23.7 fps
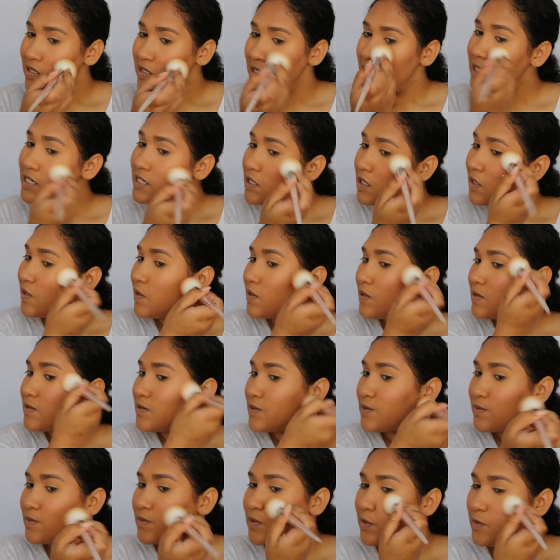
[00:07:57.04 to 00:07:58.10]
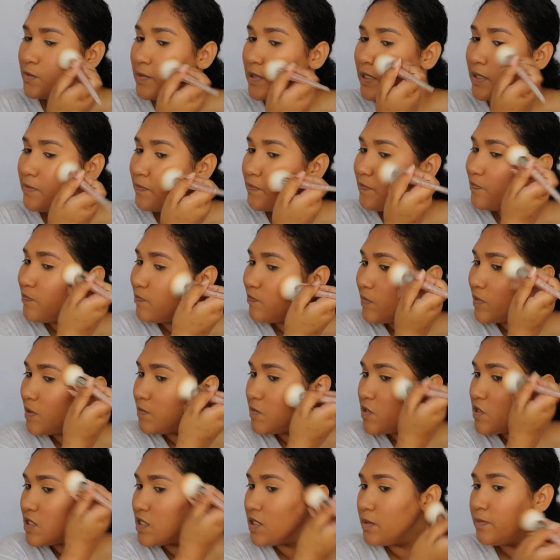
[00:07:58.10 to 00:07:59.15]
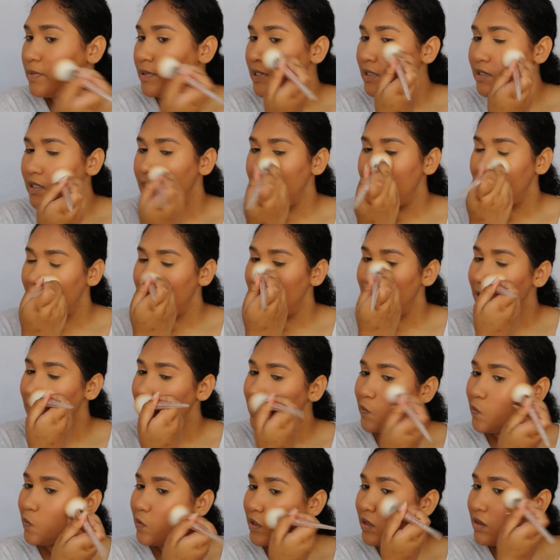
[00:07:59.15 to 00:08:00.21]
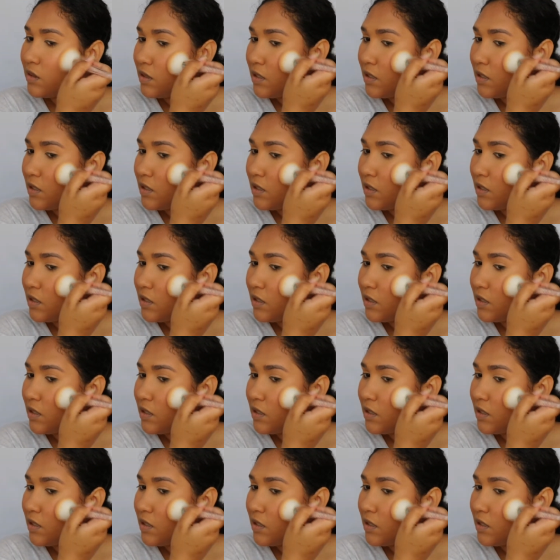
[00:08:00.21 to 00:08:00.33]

it's a lot to me. And I'm just going to blend that in with